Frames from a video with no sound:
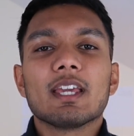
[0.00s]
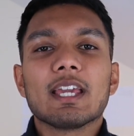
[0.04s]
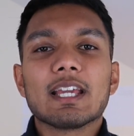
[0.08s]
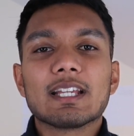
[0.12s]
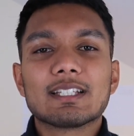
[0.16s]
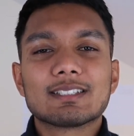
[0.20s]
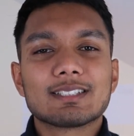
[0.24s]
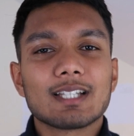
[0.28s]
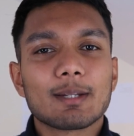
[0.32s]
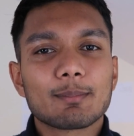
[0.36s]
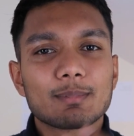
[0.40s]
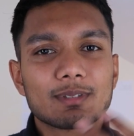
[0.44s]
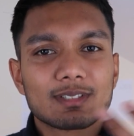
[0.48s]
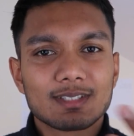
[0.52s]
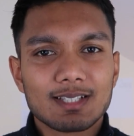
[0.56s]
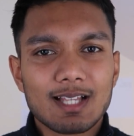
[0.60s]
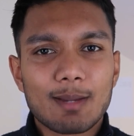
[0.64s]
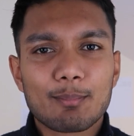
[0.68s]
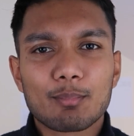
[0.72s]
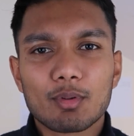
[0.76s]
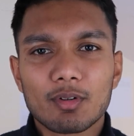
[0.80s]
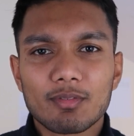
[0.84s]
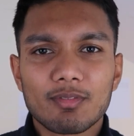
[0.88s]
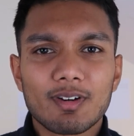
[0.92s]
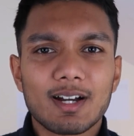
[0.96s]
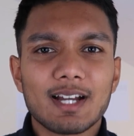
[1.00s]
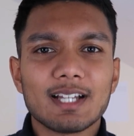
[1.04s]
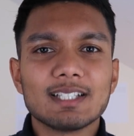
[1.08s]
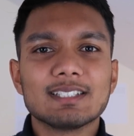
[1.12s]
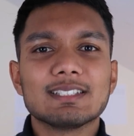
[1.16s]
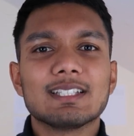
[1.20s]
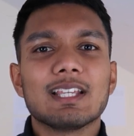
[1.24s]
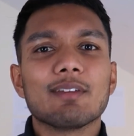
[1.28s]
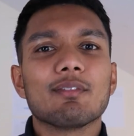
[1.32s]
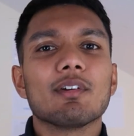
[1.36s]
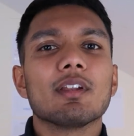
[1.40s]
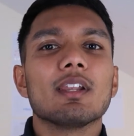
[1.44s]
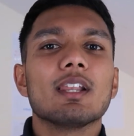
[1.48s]
except SnapRevise
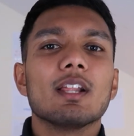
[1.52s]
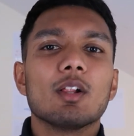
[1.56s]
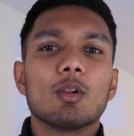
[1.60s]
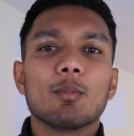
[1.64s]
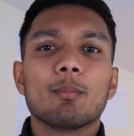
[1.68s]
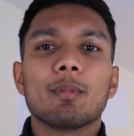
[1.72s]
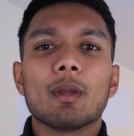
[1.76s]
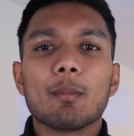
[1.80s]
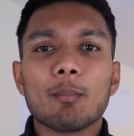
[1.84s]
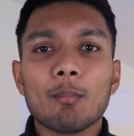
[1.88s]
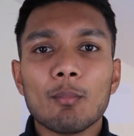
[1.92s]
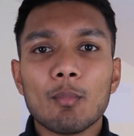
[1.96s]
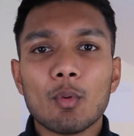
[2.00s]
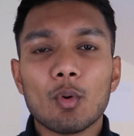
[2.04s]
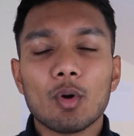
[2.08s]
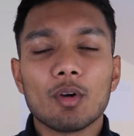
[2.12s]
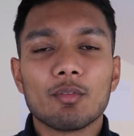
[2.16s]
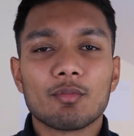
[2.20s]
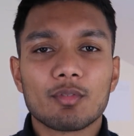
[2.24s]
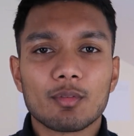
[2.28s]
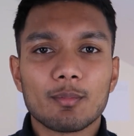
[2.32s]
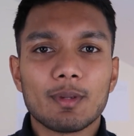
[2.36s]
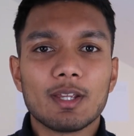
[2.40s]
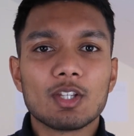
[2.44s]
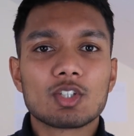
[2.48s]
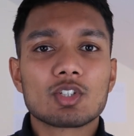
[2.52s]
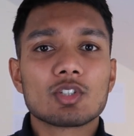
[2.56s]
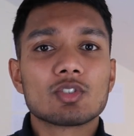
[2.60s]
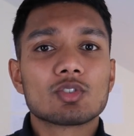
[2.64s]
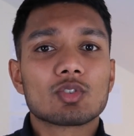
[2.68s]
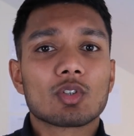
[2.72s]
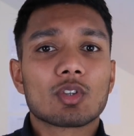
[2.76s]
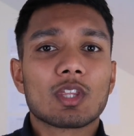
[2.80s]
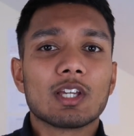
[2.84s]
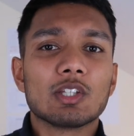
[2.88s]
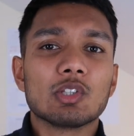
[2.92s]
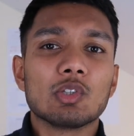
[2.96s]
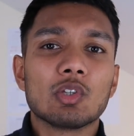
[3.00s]
give a little bit more information
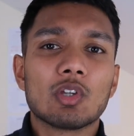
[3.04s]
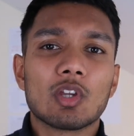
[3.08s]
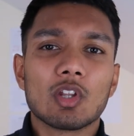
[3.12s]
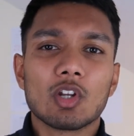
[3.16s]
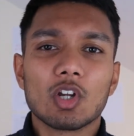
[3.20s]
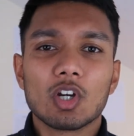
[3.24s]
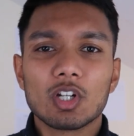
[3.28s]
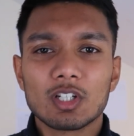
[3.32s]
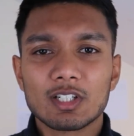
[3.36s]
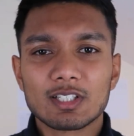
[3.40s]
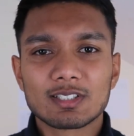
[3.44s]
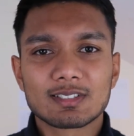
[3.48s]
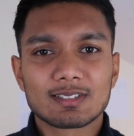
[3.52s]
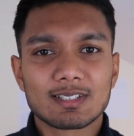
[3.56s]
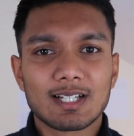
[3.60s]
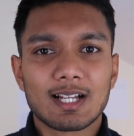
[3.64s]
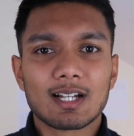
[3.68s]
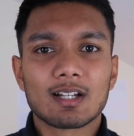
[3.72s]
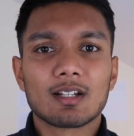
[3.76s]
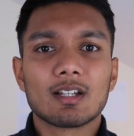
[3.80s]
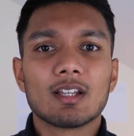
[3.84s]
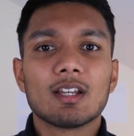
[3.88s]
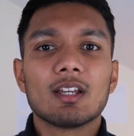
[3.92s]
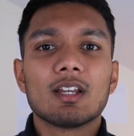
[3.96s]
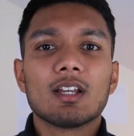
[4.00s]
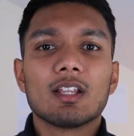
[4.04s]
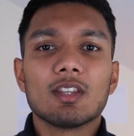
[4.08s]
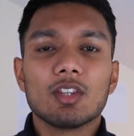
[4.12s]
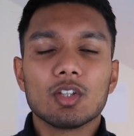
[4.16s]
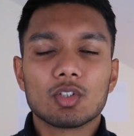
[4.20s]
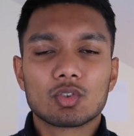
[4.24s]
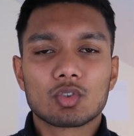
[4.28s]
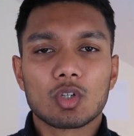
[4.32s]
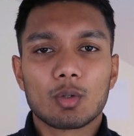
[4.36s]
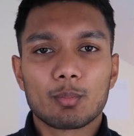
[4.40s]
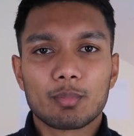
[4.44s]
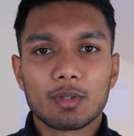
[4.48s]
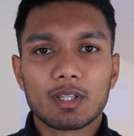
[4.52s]
so that you can understand the
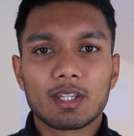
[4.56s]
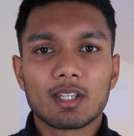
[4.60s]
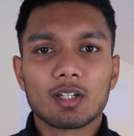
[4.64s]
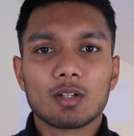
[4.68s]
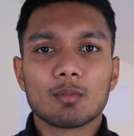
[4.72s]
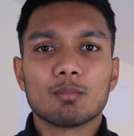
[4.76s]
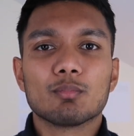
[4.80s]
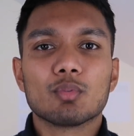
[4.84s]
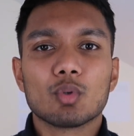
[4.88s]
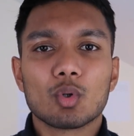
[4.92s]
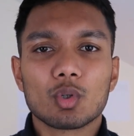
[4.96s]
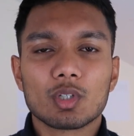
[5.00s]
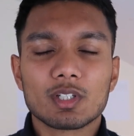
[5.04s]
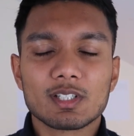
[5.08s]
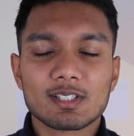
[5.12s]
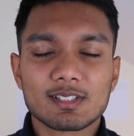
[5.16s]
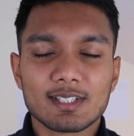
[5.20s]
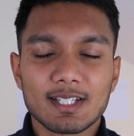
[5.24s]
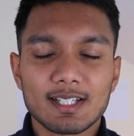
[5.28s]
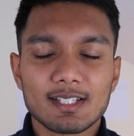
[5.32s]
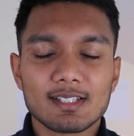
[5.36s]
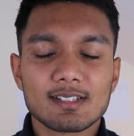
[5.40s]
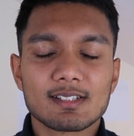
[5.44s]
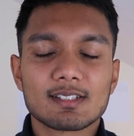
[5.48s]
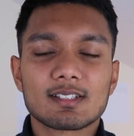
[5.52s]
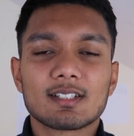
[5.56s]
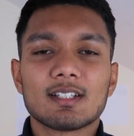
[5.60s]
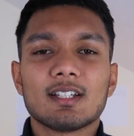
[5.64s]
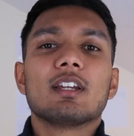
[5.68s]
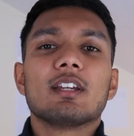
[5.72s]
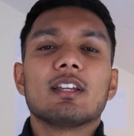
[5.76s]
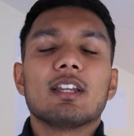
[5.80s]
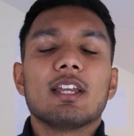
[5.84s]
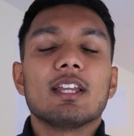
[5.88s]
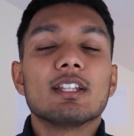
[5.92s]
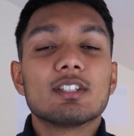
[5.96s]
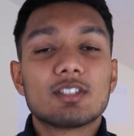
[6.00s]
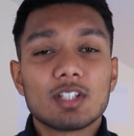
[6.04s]
topic in a broader sense.
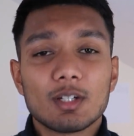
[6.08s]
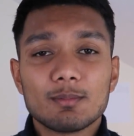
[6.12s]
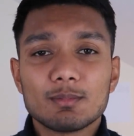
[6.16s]
In